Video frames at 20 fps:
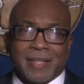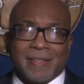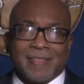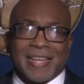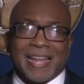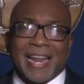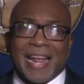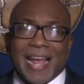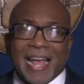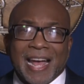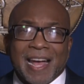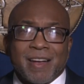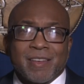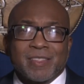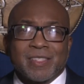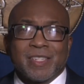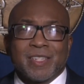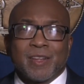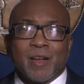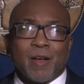that
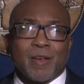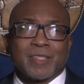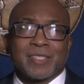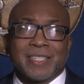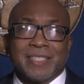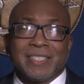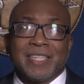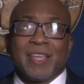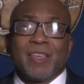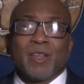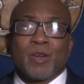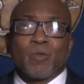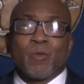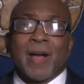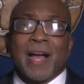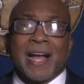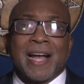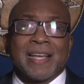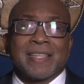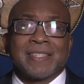housing costs continue to
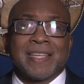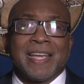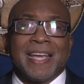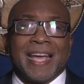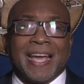rise,